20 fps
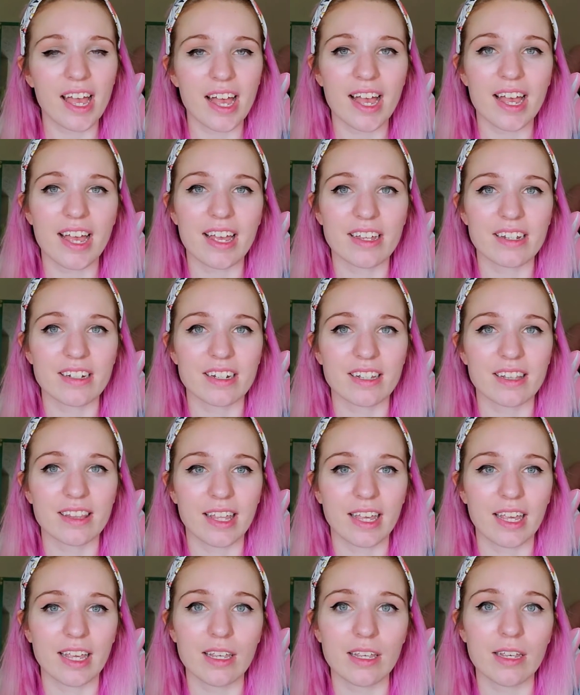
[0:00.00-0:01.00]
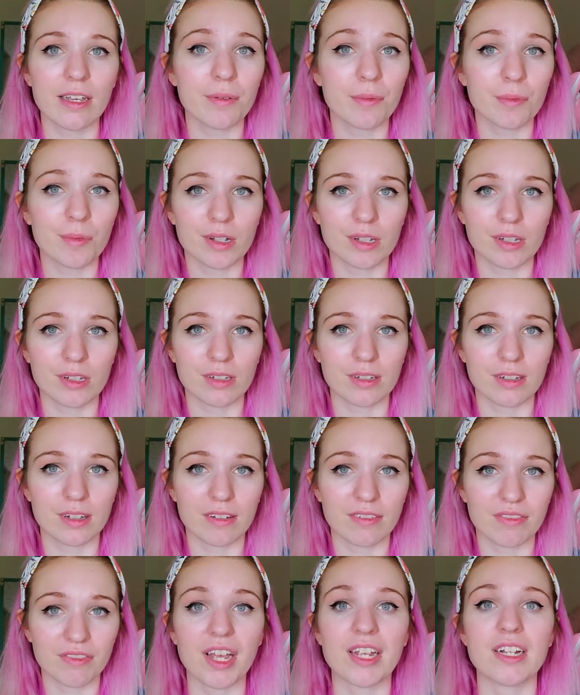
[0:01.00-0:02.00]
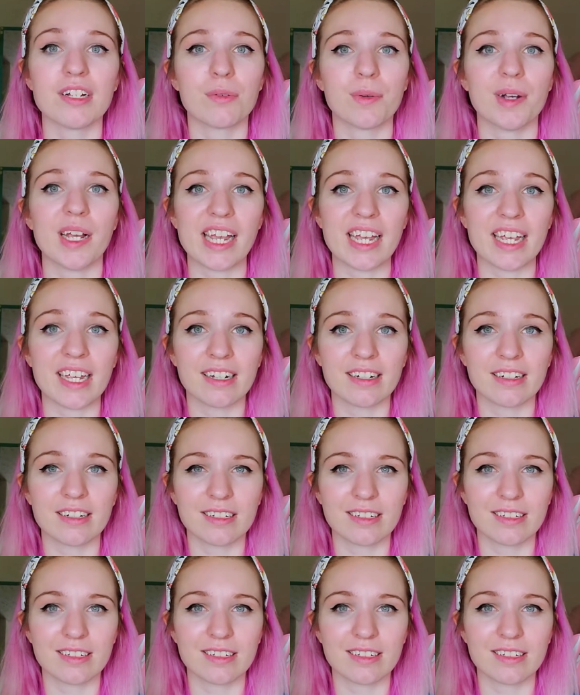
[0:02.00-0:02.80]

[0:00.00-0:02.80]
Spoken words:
and they will find a way